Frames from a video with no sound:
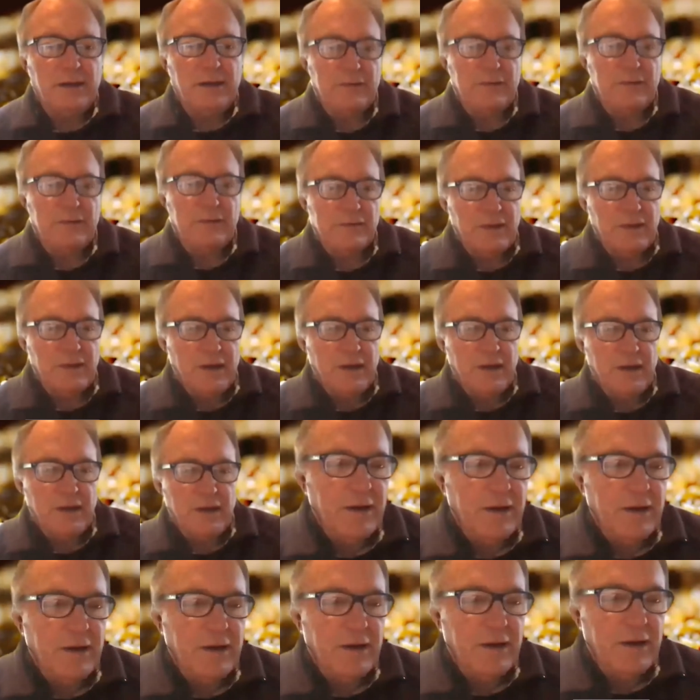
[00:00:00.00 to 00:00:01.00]
Dave.
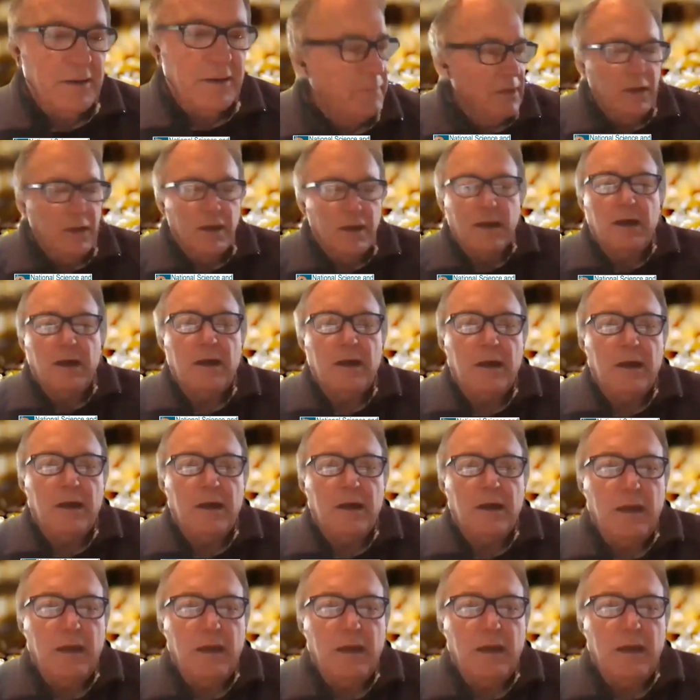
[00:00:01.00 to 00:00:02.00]

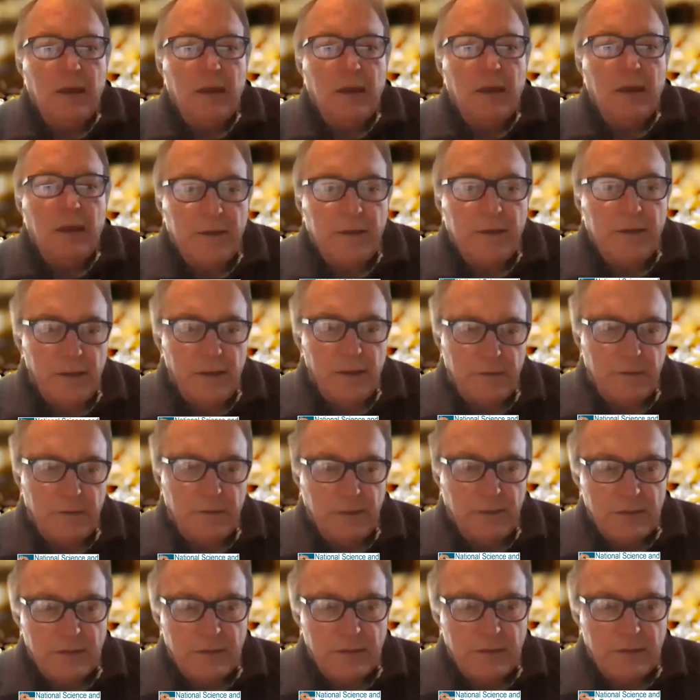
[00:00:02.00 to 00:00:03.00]
I think
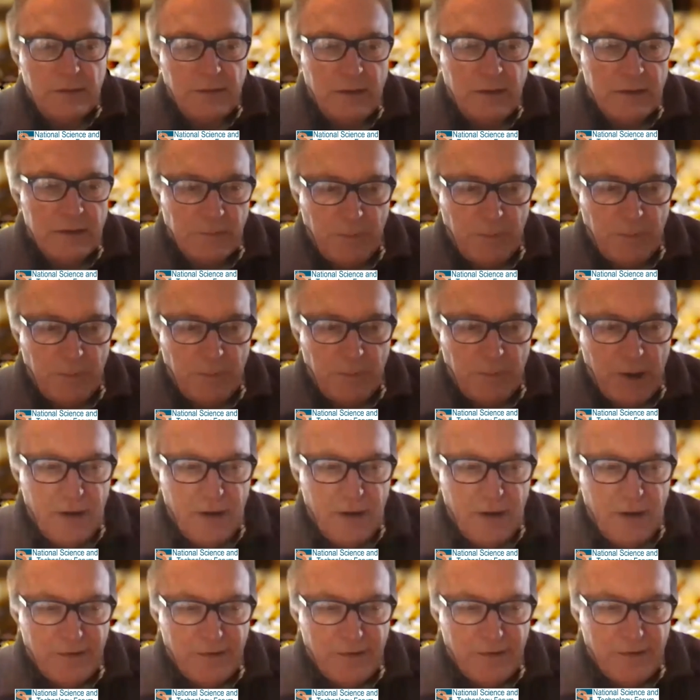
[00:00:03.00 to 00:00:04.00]
that there's been
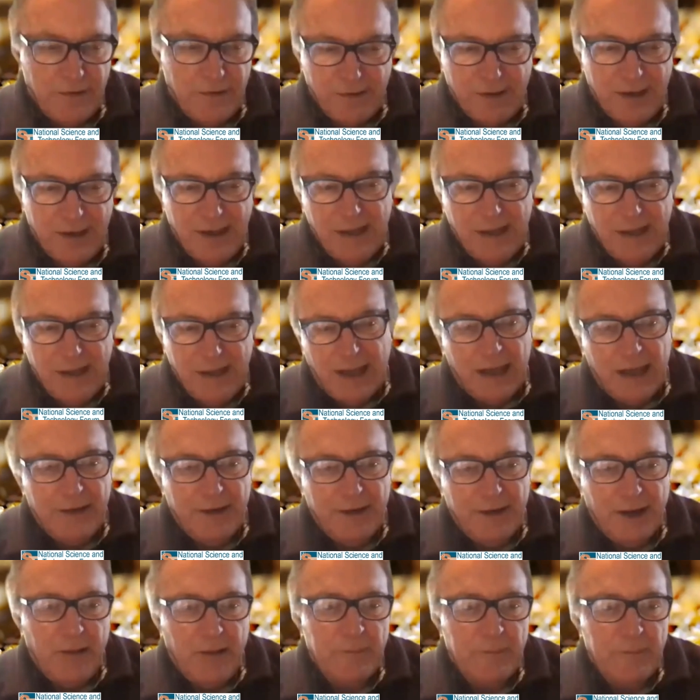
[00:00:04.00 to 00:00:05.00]

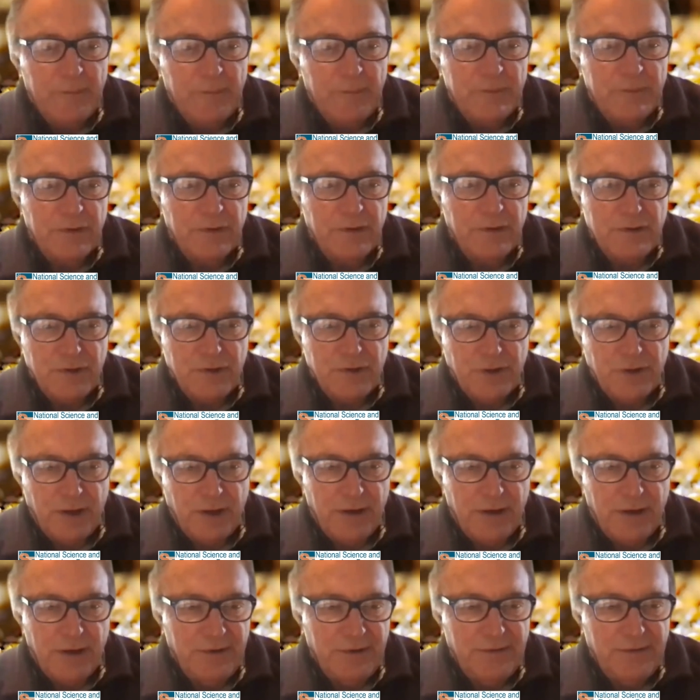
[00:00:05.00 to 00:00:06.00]
an upsurge
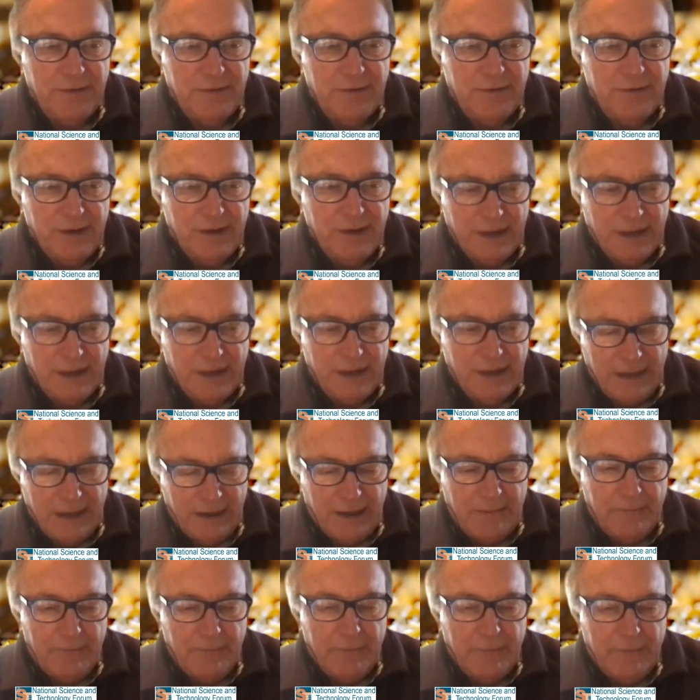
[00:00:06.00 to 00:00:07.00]
in
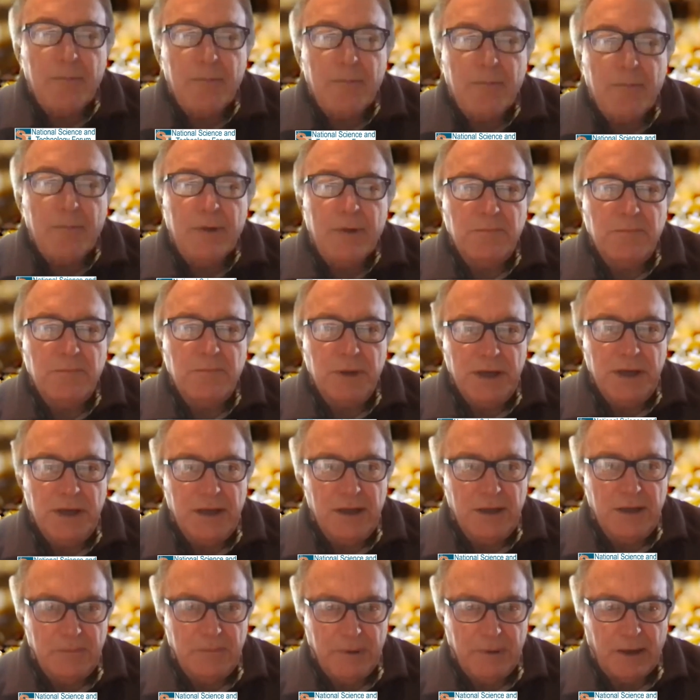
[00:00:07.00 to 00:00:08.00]
amateur
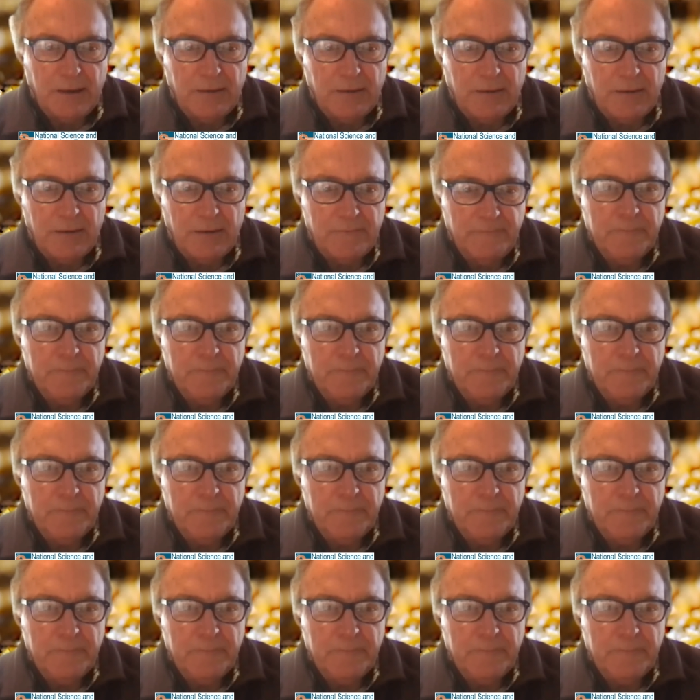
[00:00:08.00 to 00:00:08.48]
beekeeping.